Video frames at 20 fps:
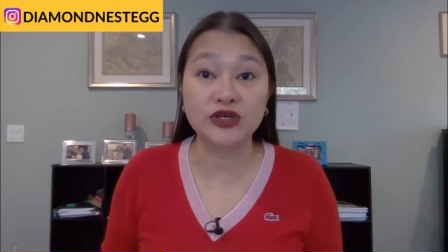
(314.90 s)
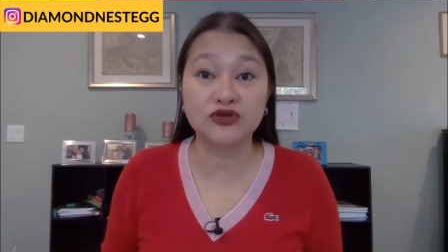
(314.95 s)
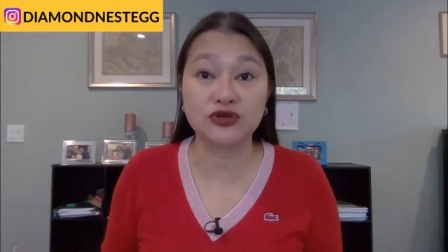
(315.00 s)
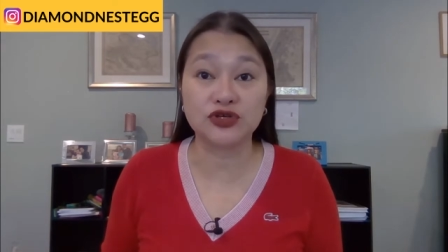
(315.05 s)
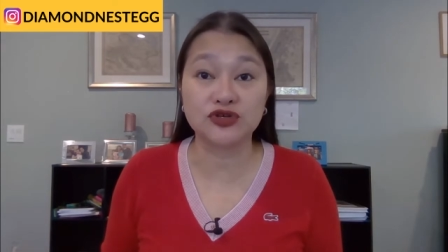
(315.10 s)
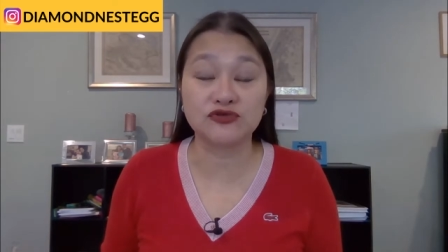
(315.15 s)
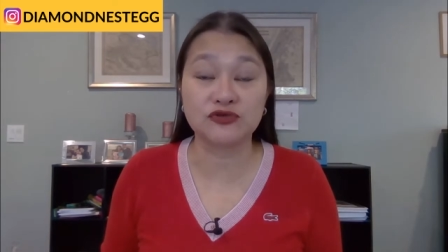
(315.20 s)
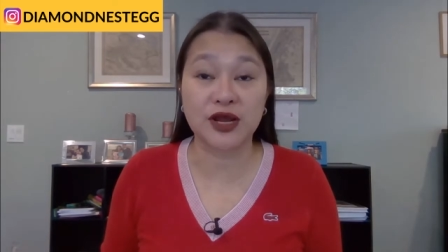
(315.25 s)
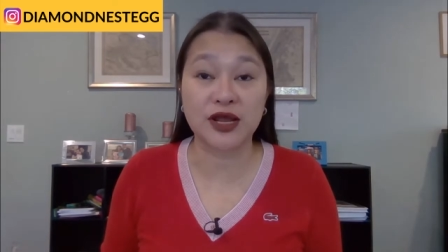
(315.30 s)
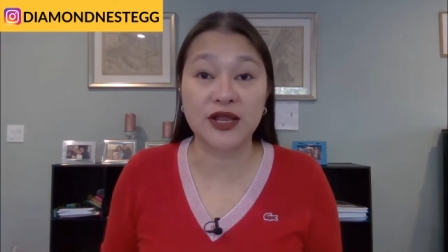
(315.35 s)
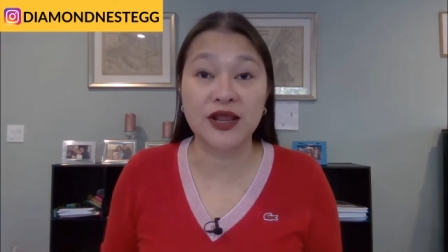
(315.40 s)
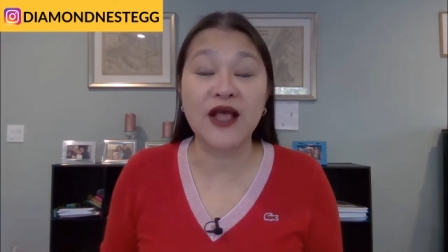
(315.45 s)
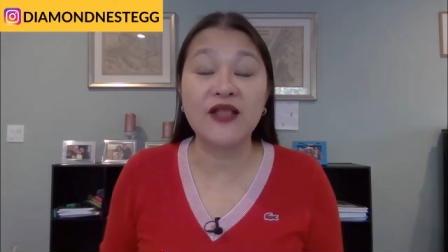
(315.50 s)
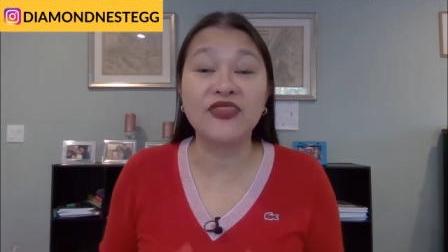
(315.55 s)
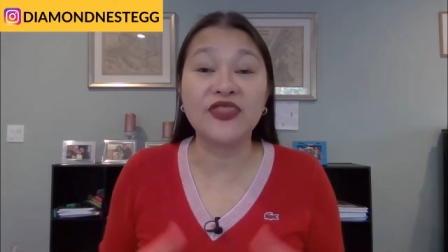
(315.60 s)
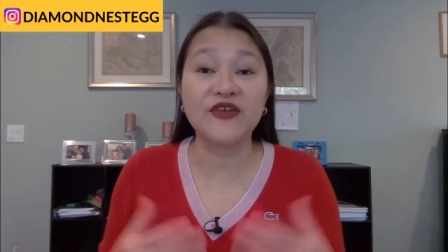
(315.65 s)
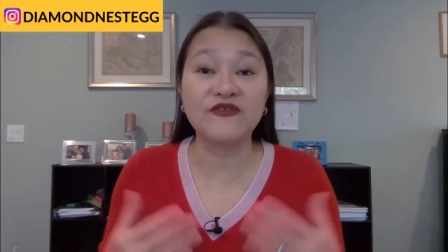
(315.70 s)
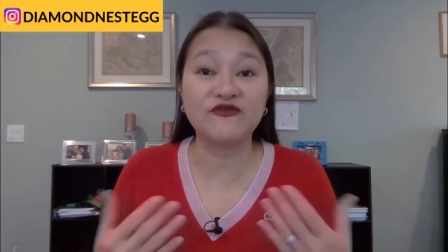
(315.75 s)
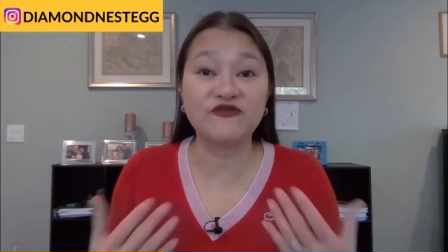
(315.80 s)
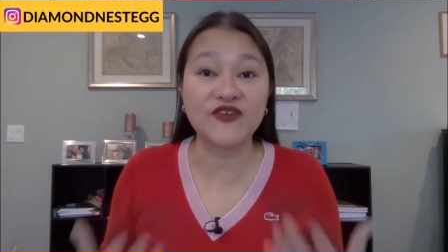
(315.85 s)
interest rate
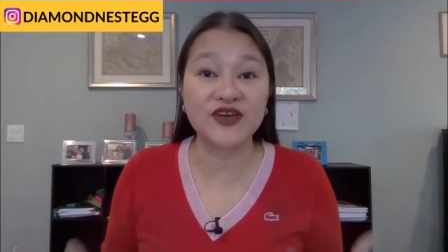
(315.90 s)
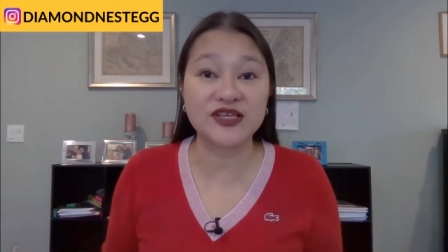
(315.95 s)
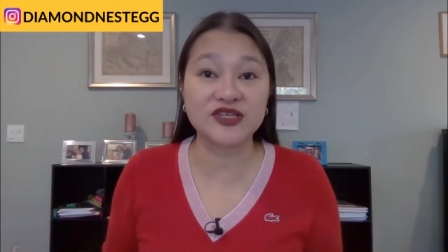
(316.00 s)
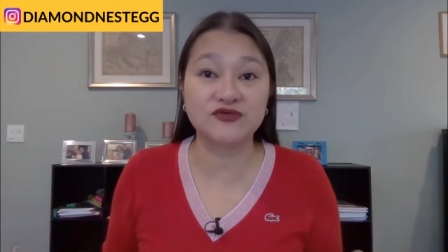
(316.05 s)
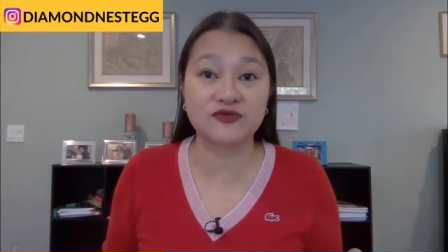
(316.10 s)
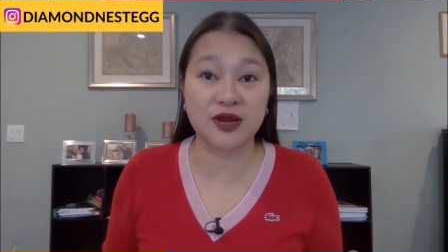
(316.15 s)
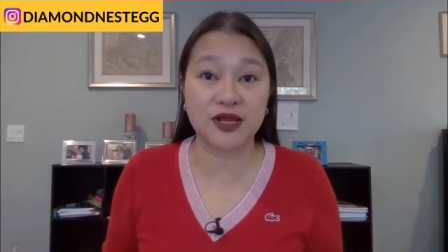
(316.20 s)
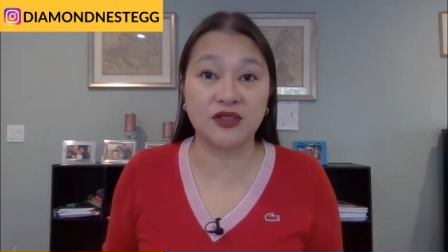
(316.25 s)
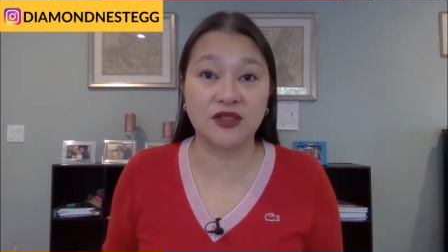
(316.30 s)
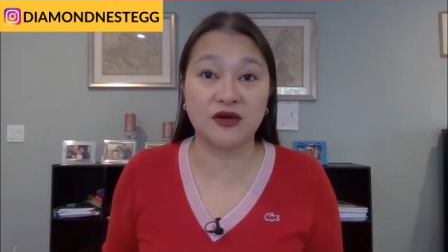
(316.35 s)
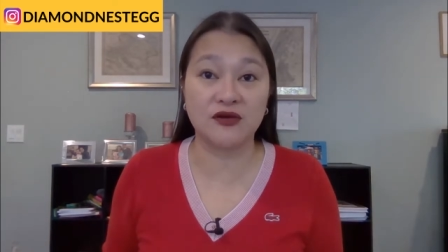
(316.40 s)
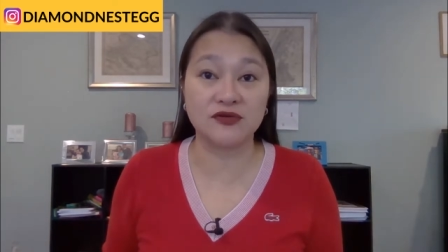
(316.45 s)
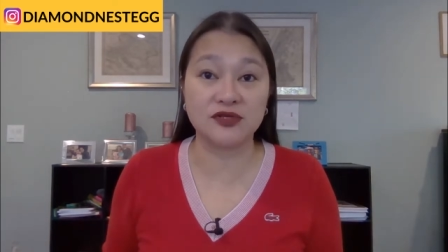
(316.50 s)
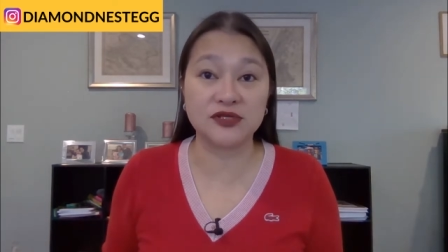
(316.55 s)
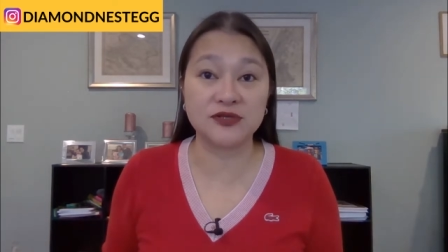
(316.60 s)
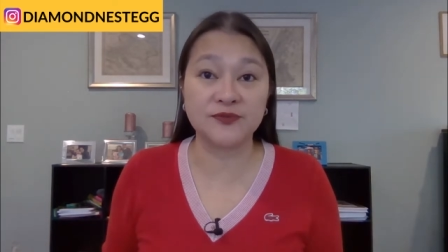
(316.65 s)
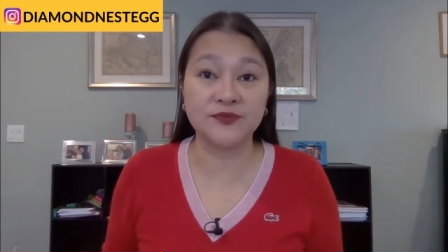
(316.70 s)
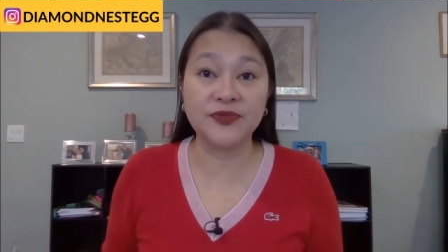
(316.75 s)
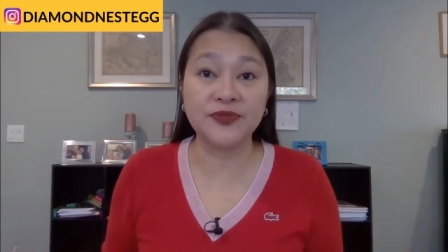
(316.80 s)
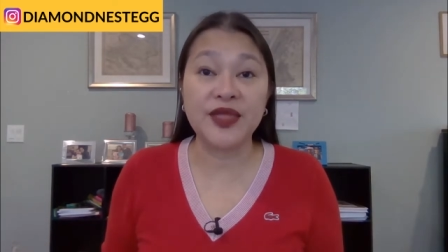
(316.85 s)
than fixed rate
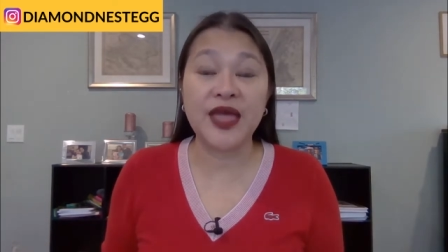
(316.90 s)
loans.